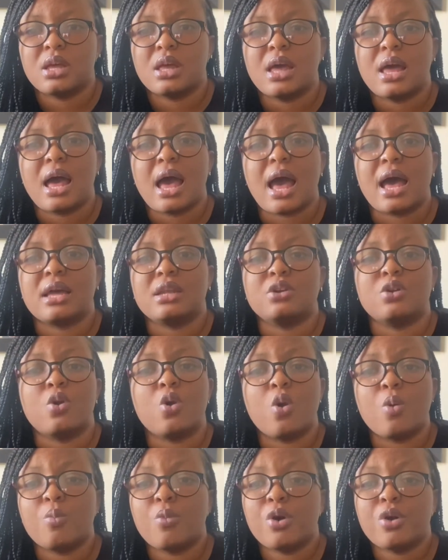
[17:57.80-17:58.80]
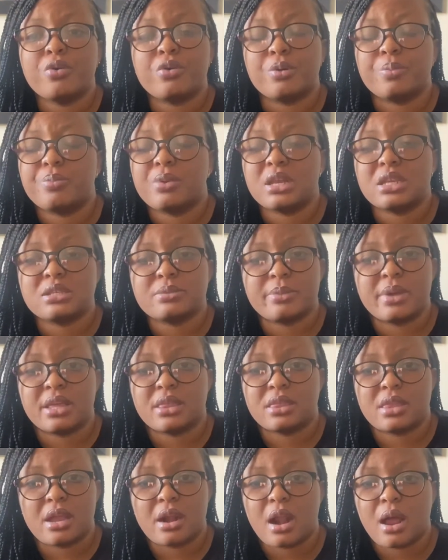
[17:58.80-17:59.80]
and hormone replacement
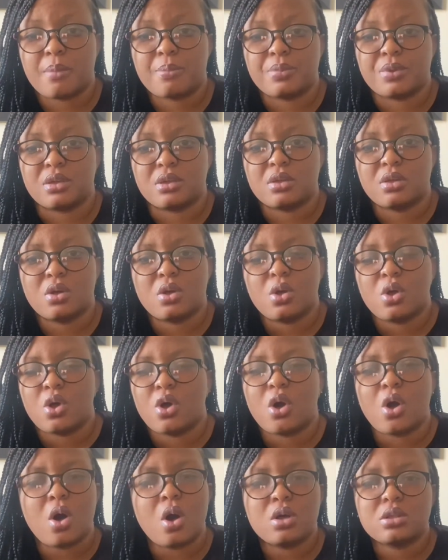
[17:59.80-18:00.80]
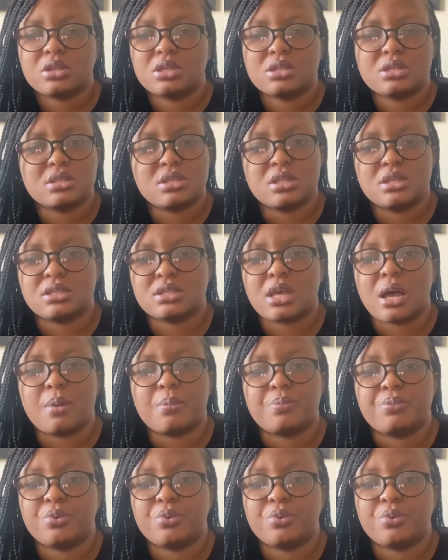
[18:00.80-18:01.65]
therapy. All these things can